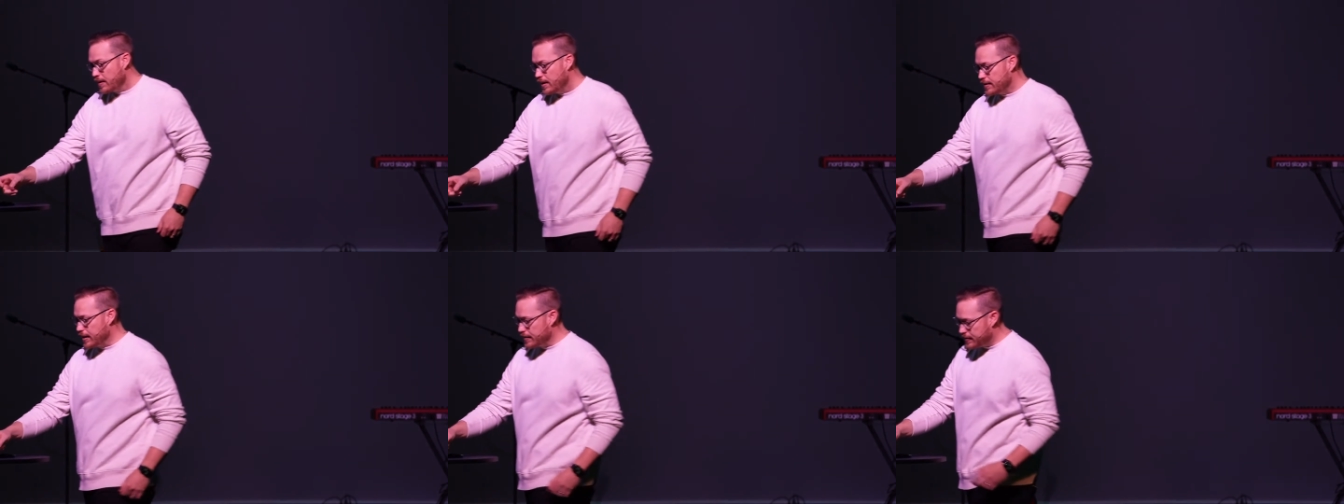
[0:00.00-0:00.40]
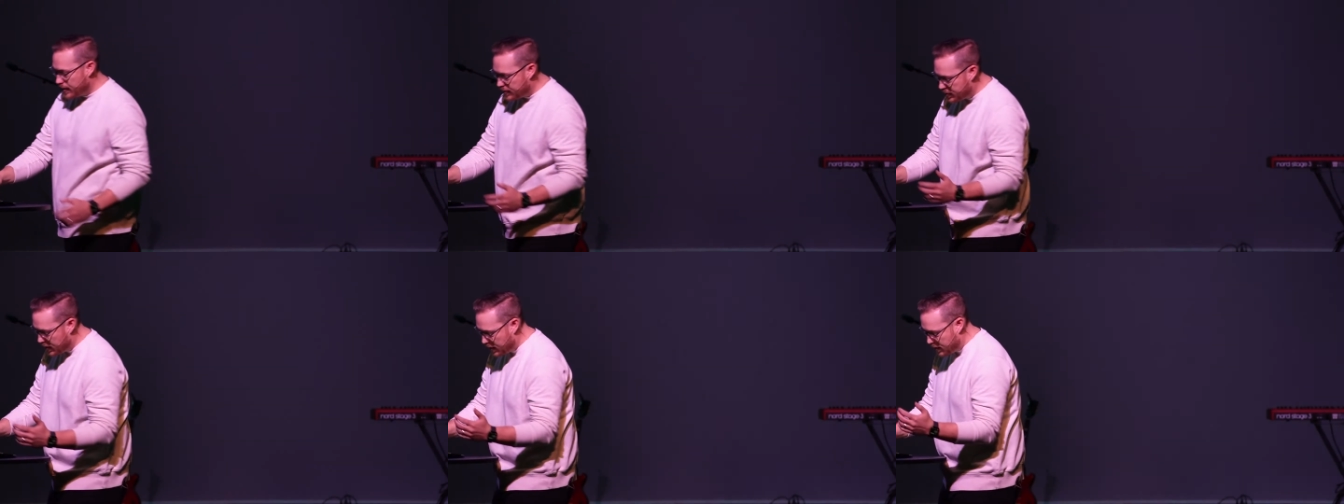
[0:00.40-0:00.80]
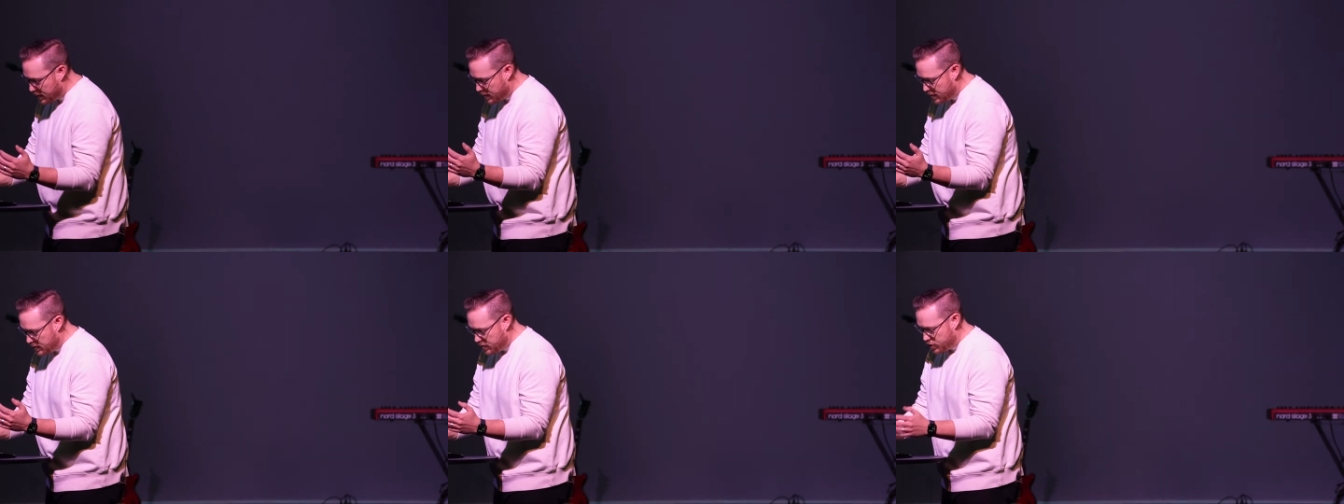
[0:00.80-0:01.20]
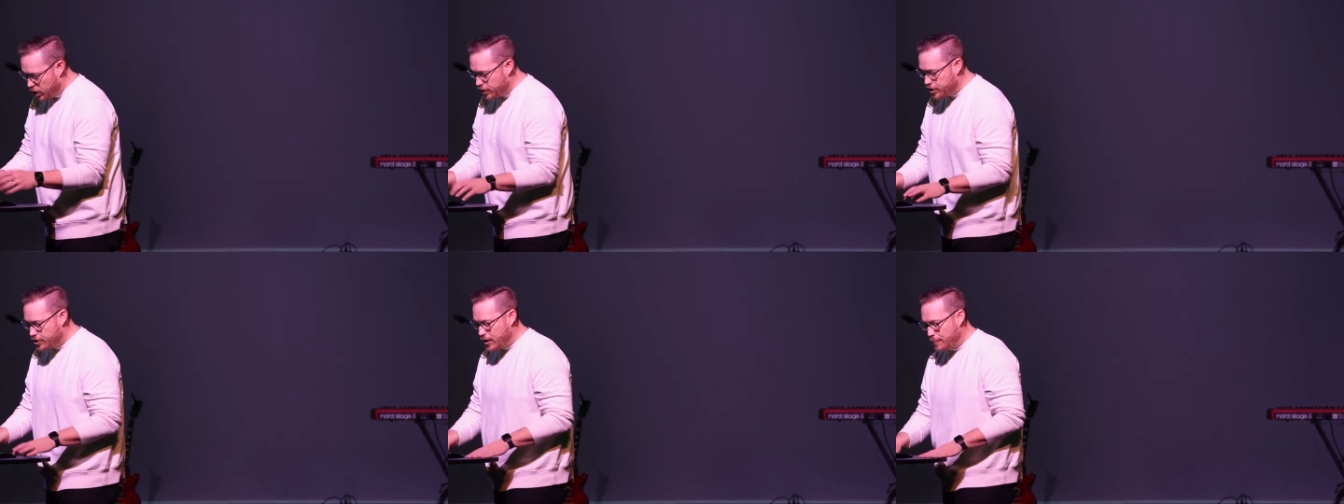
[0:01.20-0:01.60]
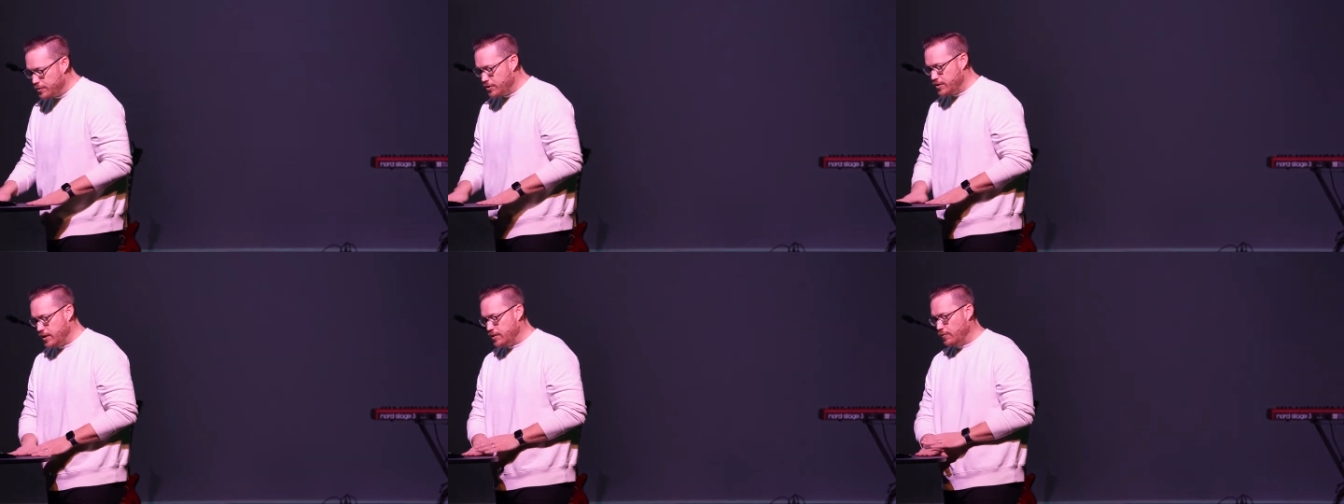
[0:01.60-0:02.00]
It says this in Judges
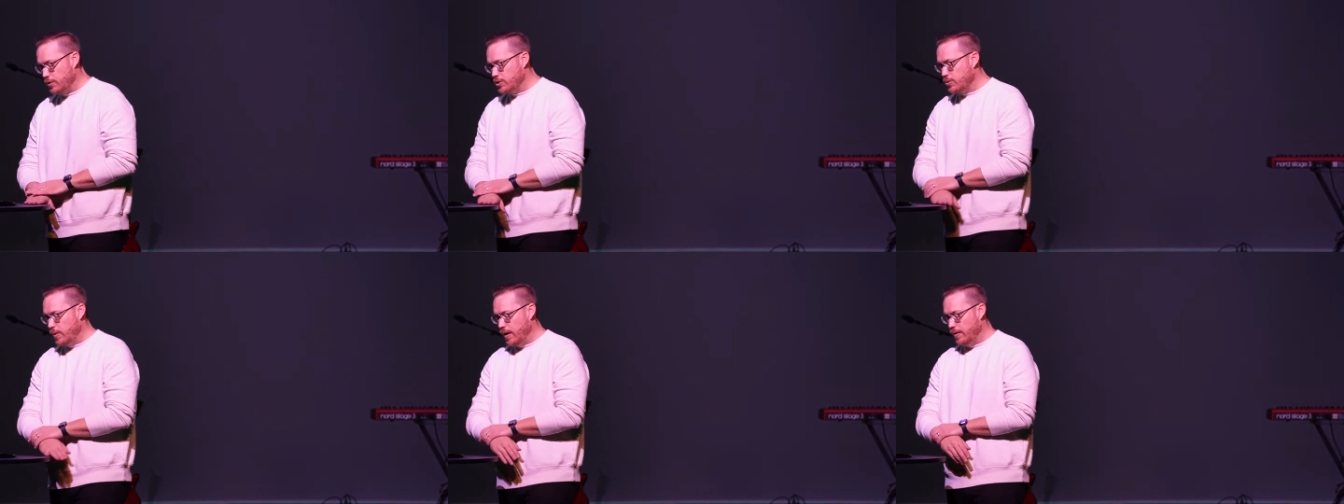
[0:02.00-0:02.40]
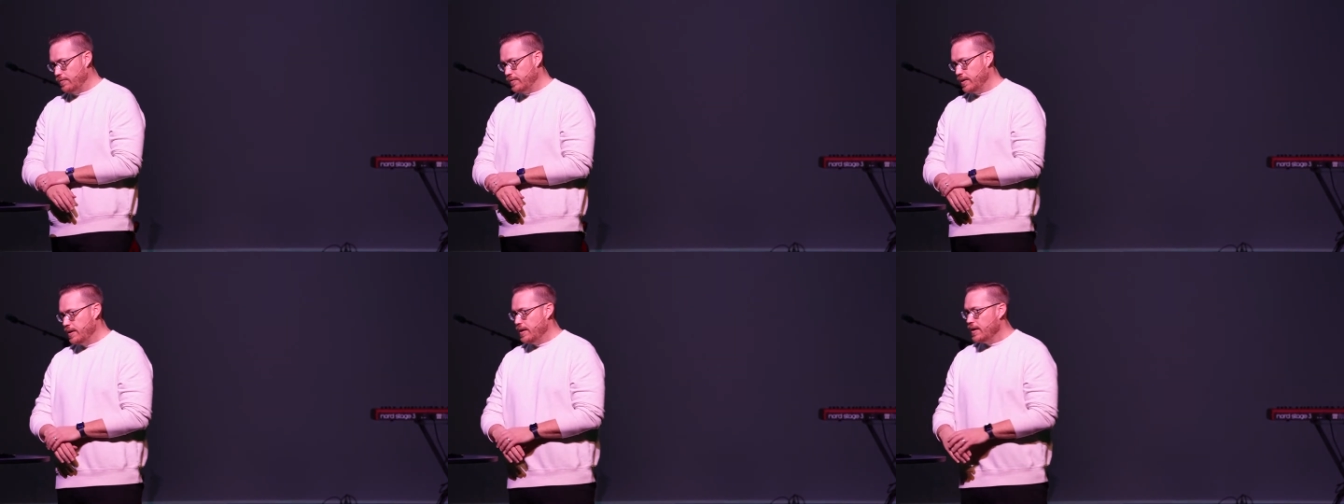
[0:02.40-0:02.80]
chapter 6, verse 12.